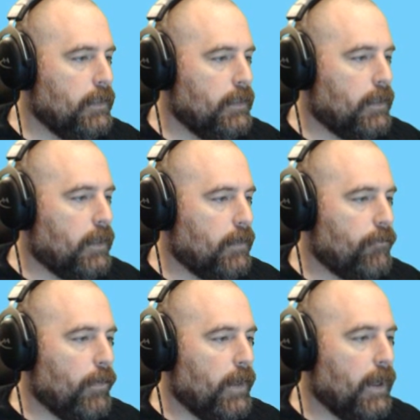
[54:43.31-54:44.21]

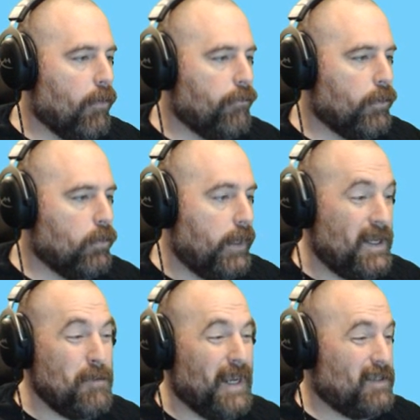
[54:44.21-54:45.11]
Very helpful, and he
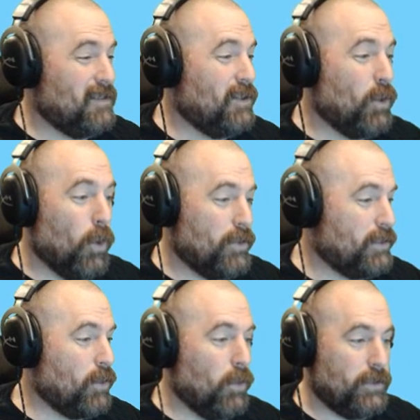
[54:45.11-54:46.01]
makes gorgeous,
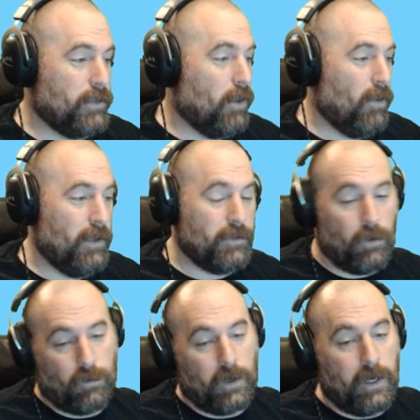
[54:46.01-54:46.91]
gorgeous art in his
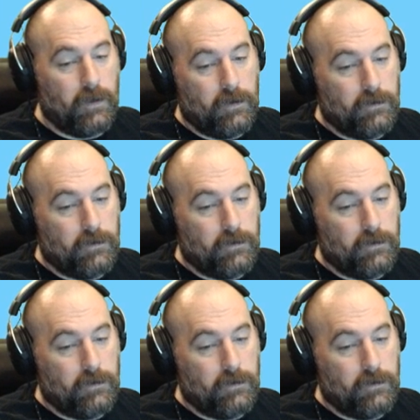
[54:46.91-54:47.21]
own right.